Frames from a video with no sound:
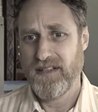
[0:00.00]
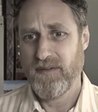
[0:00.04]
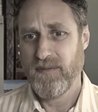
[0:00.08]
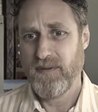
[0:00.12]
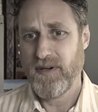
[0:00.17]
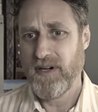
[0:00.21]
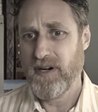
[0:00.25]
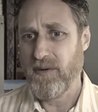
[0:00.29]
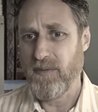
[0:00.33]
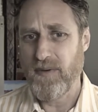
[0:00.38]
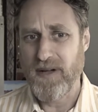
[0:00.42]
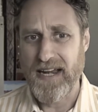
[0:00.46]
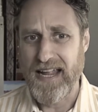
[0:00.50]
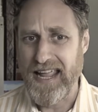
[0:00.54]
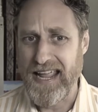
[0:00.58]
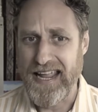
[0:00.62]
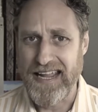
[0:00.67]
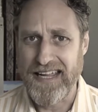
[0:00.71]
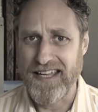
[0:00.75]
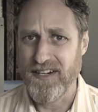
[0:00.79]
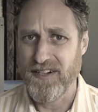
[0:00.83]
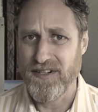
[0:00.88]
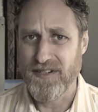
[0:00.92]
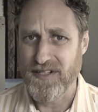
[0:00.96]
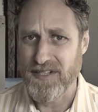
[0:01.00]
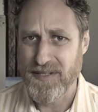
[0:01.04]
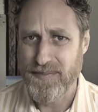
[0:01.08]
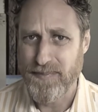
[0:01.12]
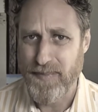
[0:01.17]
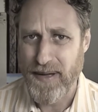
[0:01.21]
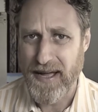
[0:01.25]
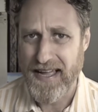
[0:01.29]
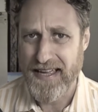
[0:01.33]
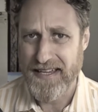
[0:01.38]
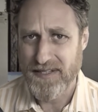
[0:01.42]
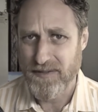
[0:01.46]
We don't want to hate or
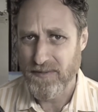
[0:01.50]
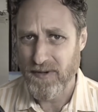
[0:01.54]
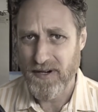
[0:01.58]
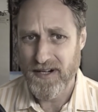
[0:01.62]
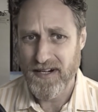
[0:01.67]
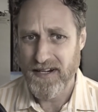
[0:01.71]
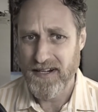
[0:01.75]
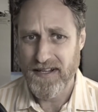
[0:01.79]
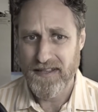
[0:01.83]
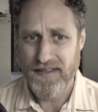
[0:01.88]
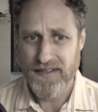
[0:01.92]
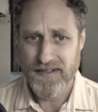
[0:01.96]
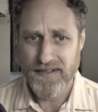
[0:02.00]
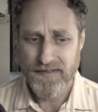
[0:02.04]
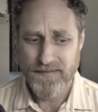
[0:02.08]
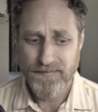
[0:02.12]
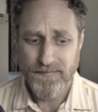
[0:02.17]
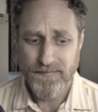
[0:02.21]
despise one another.